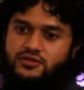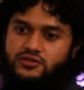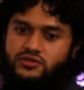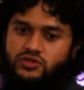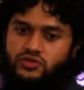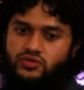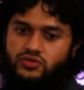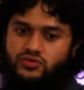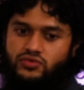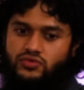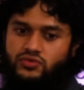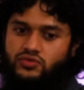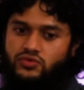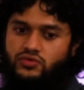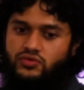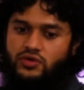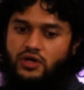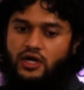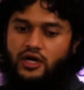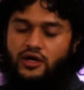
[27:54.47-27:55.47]

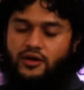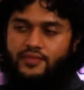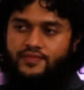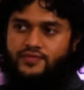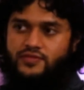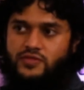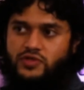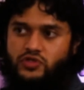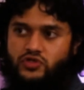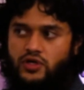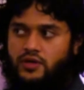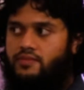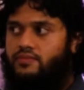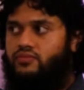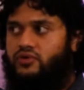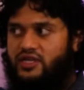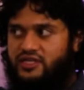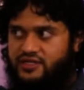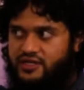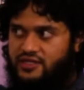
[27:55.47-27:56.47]
to Trump
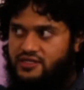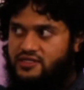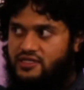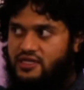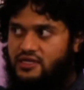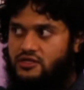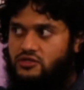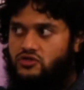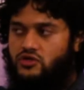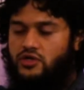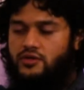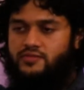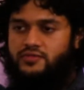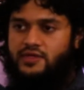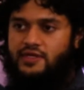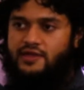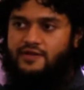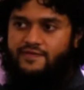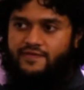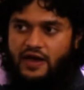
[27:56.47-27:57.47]
presidency, Trump
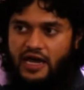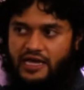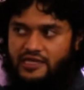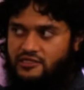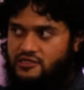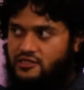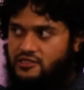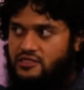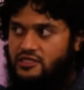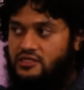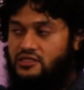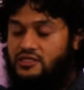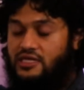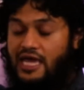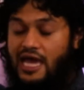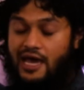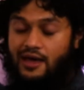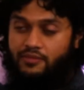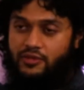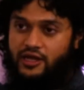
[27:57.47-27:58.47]
advisors, his
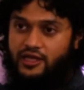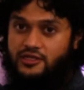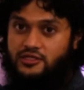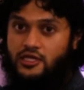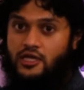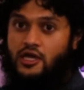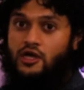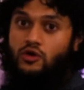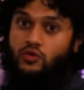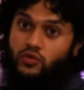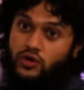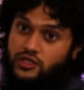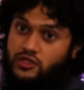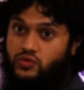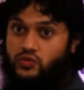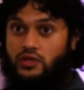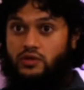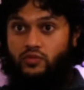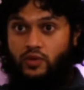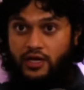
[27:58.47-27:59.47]
cabinets,
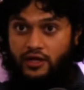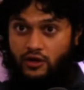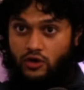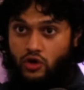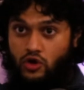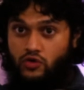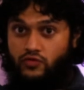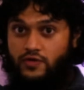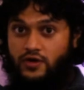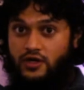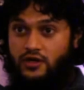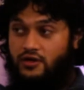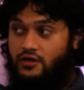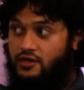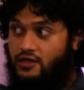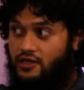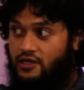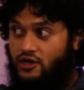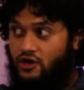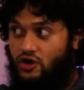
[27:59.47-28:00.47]
which we went over
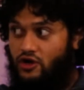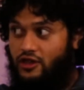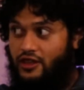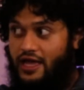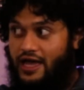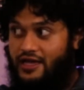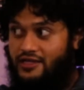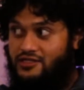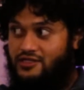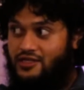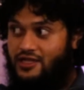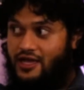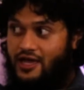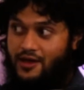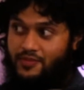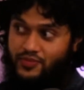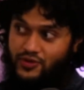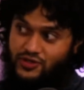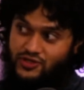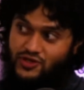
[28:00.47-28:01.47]
in our last
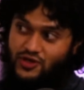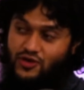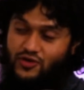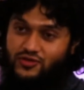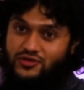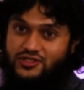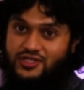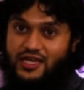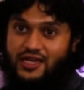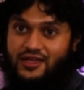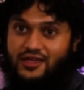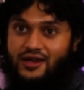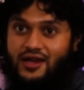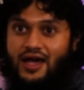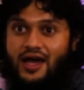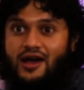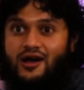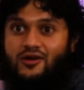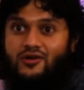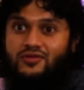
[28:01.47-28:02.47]
episode. Check it
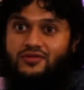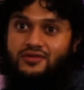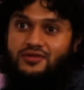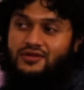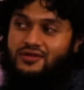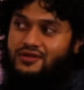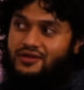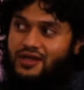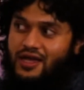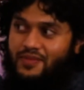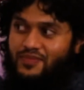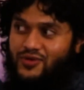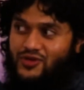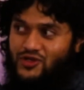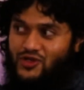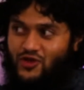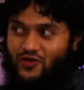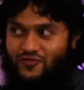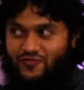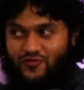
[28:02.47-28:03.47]
out,
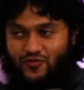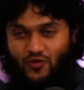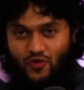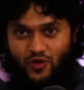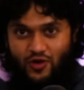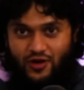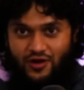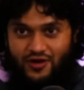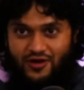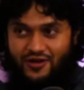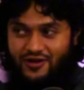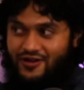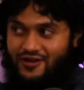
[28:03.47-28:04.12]
episode 4.